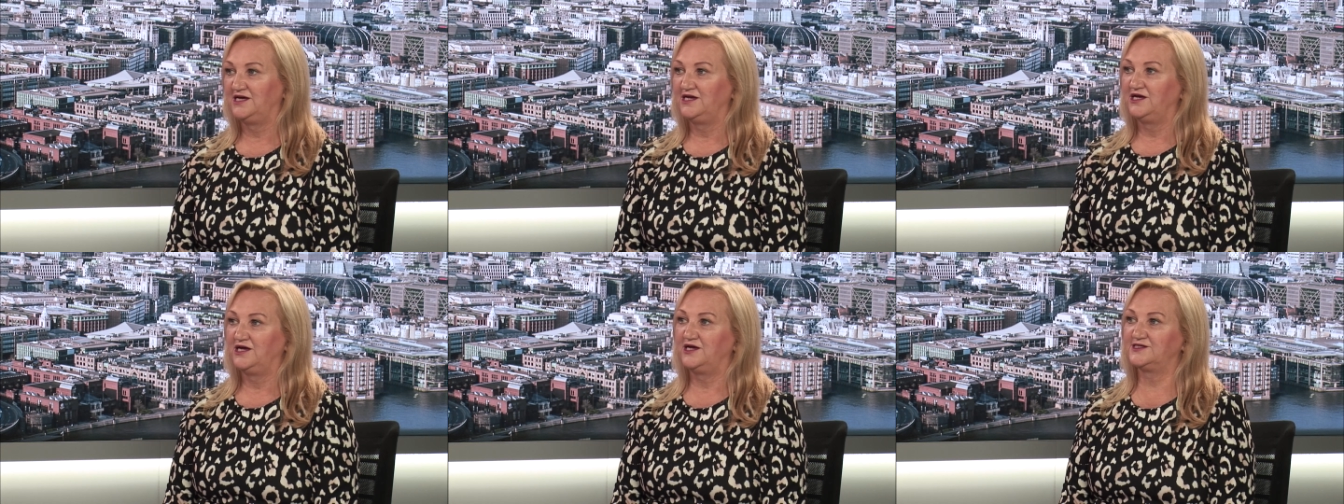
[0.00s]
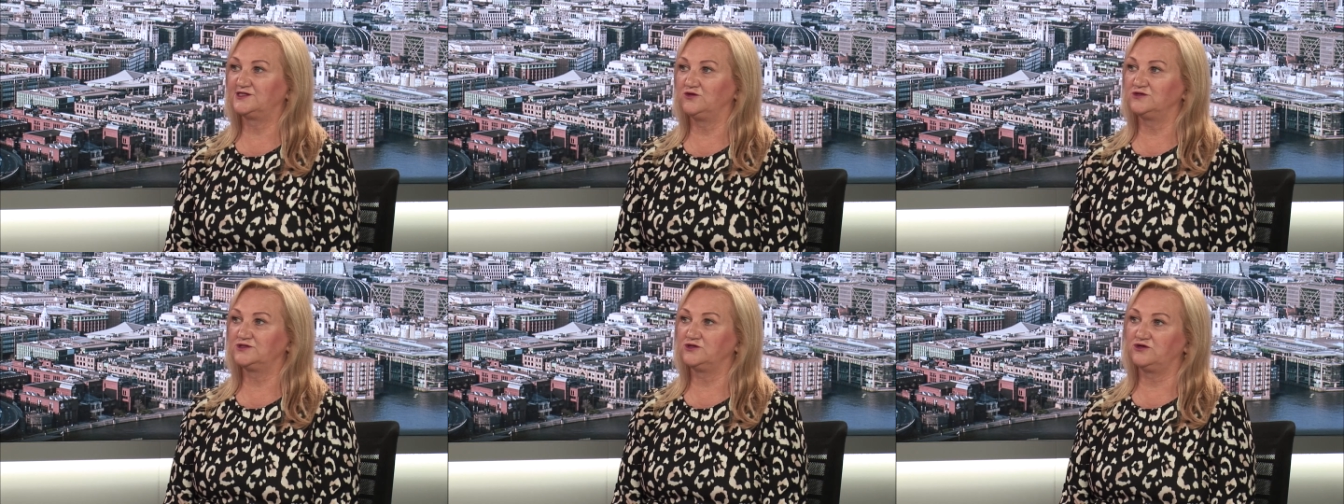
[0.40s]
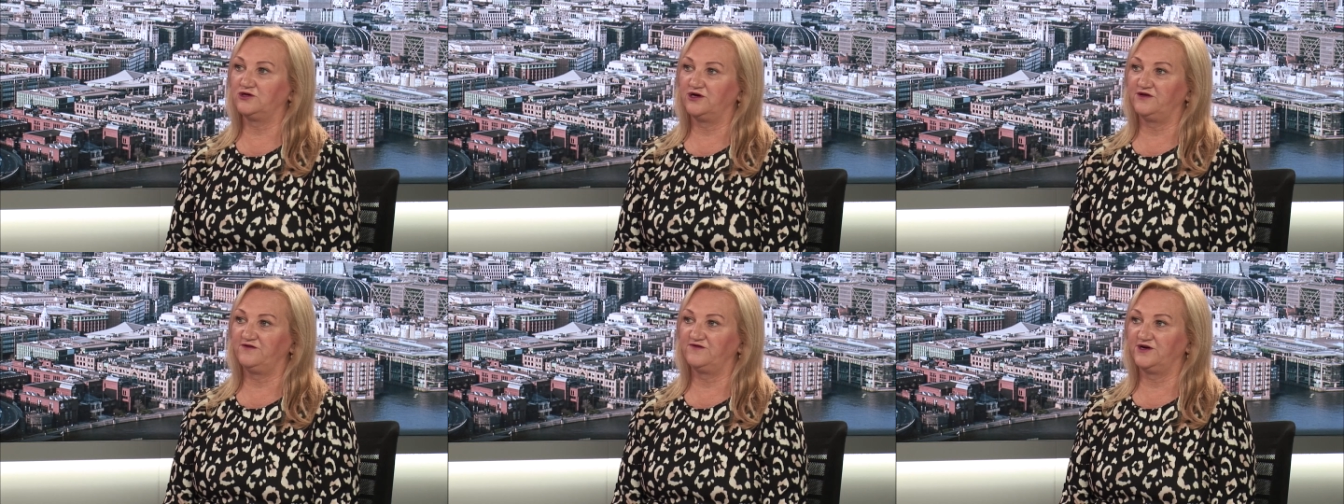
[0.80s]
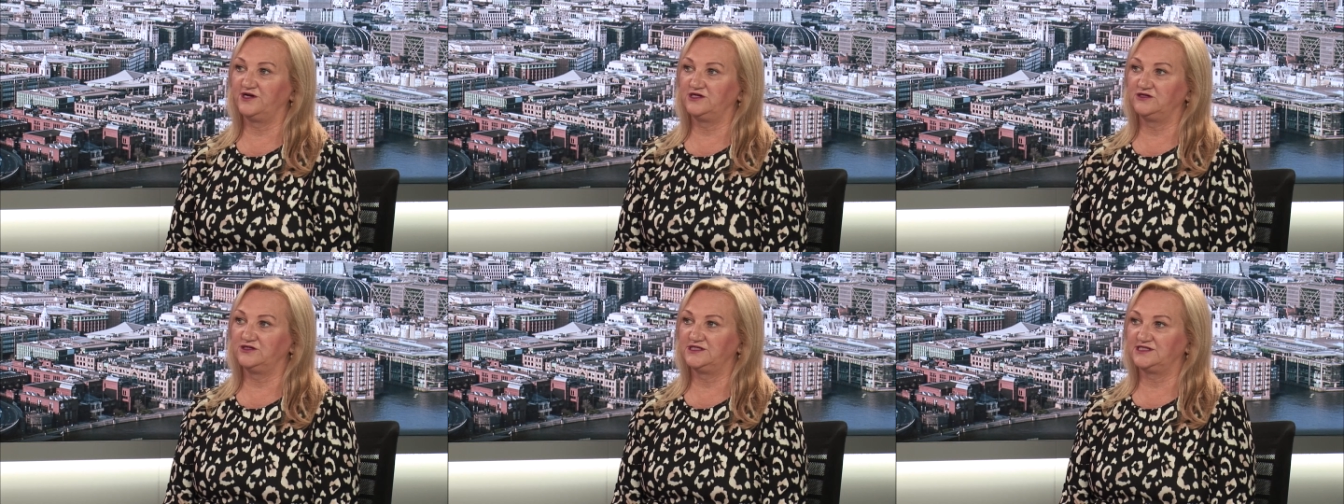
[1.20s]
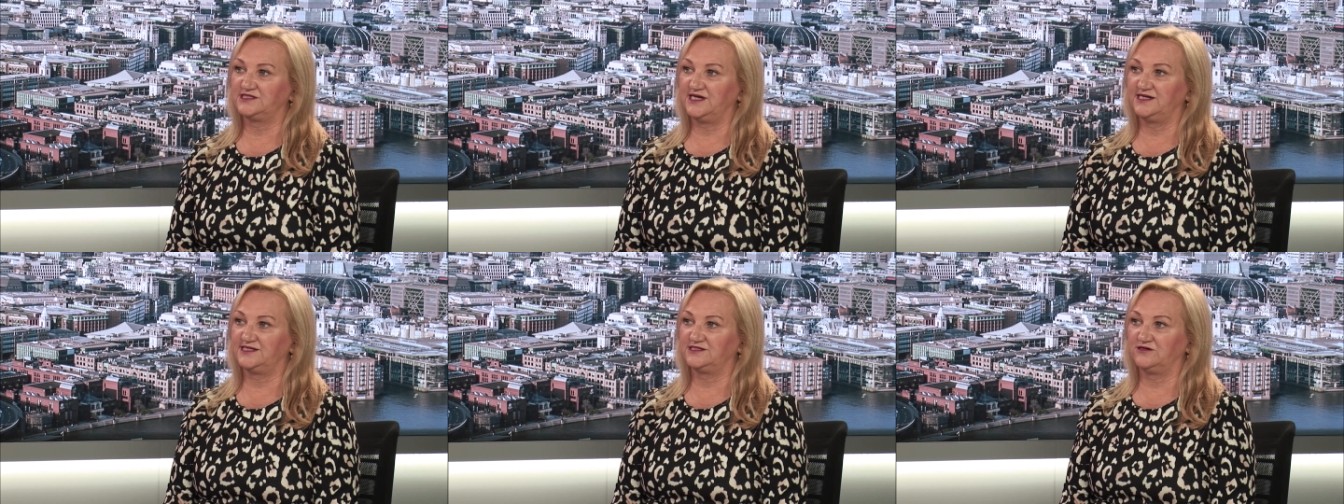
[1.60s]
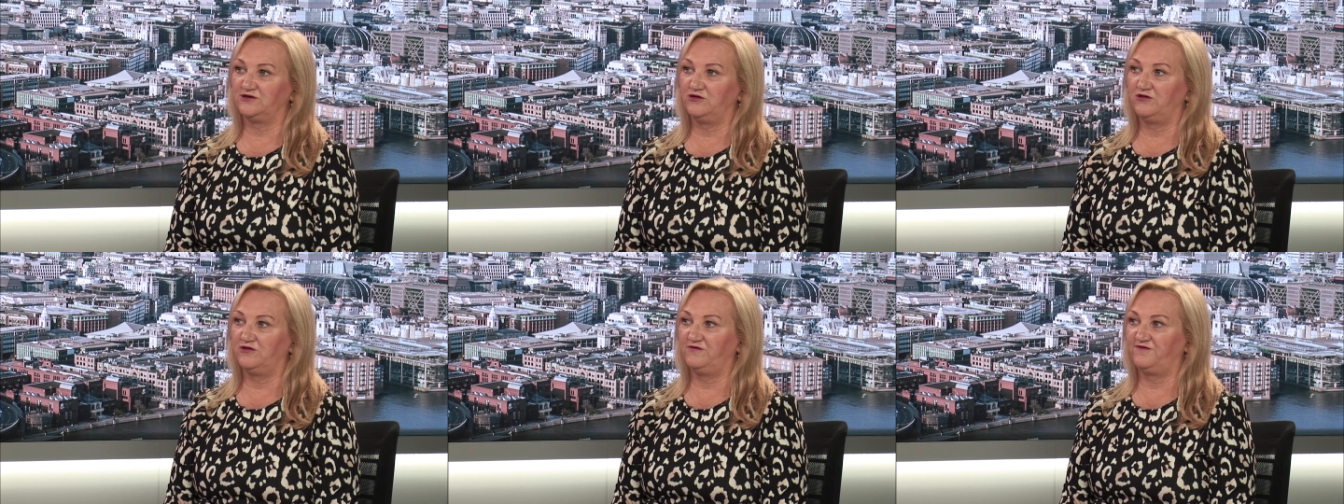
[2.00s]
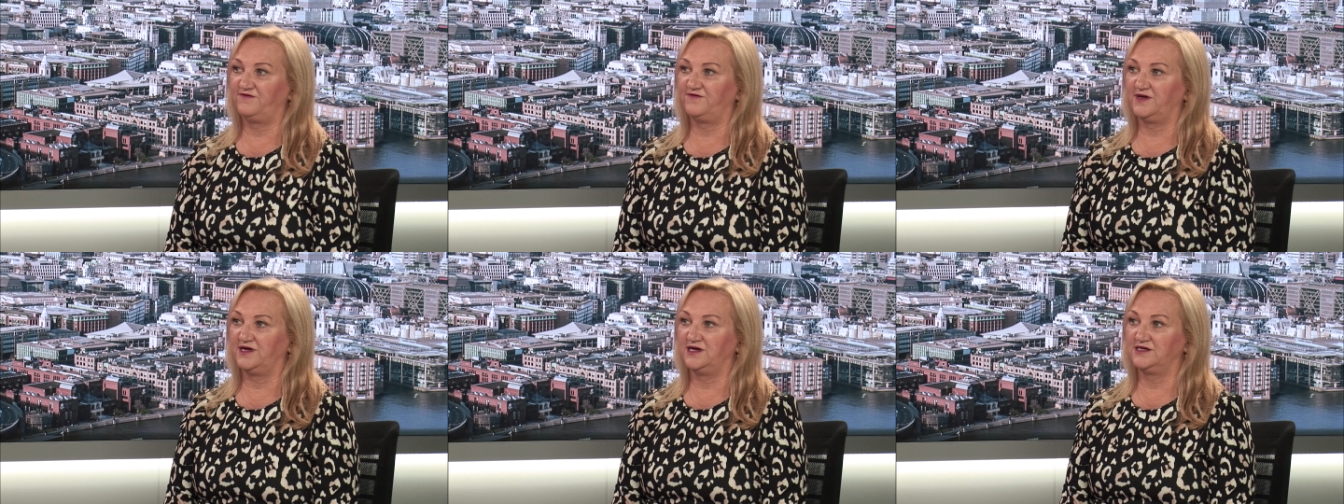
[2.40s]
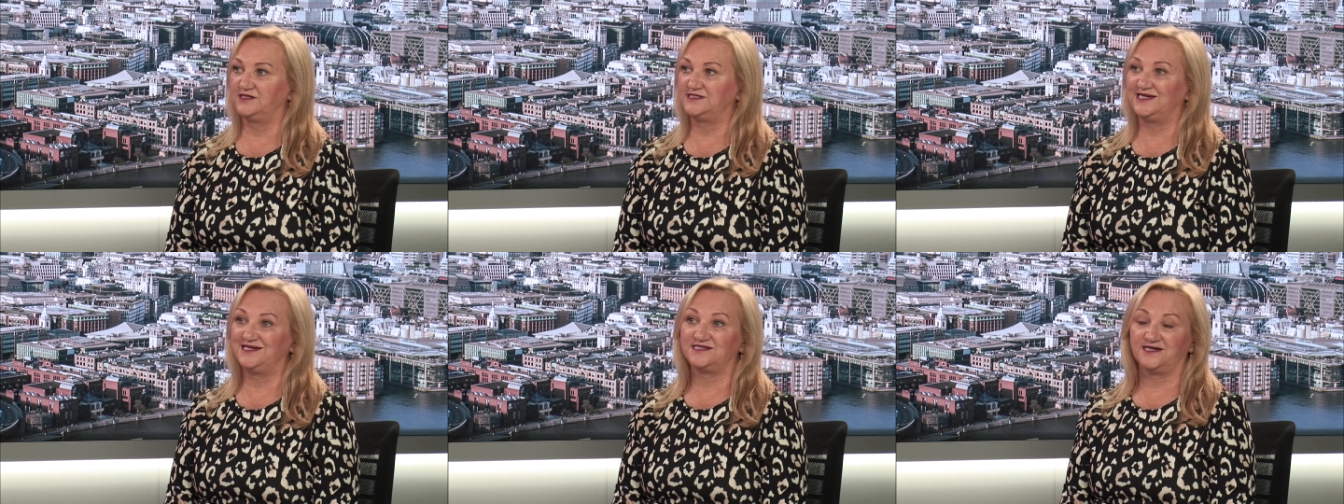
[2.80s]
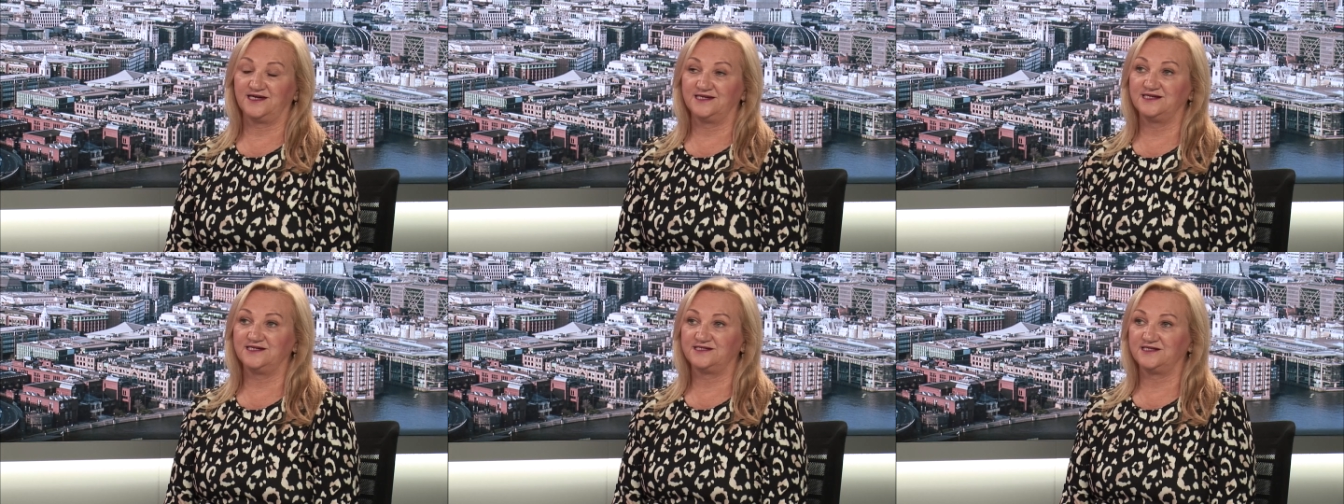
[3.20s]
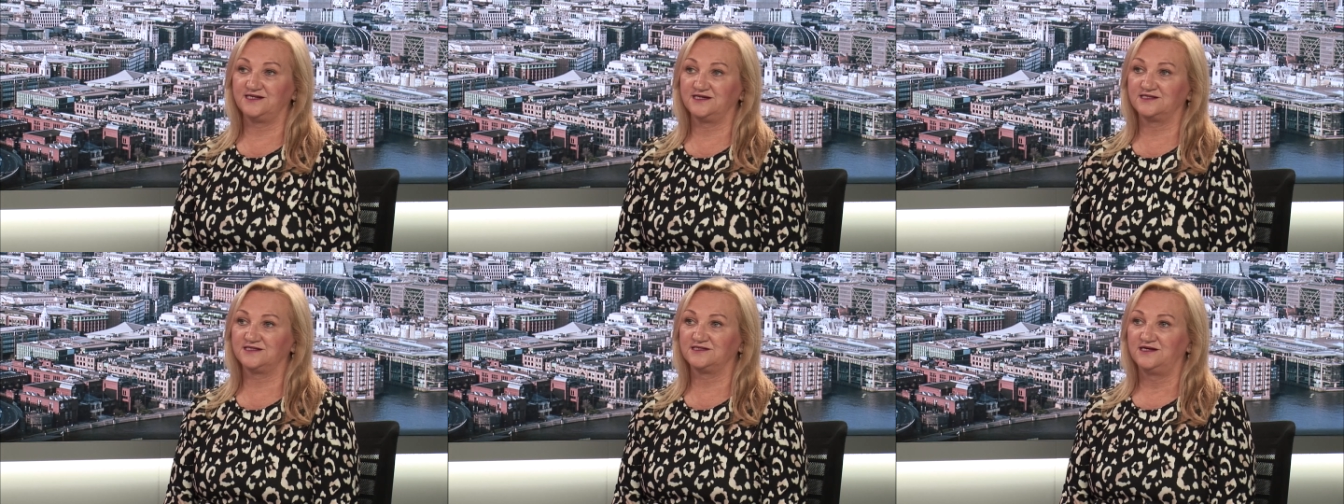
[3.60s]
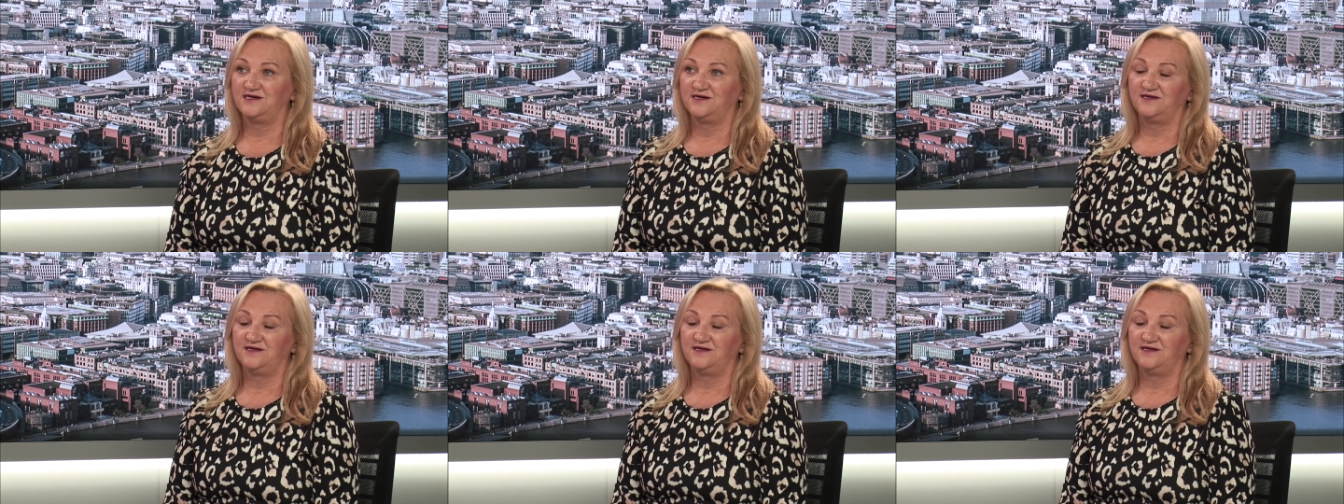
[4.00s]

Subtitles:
It's also got a very good set of data analytics.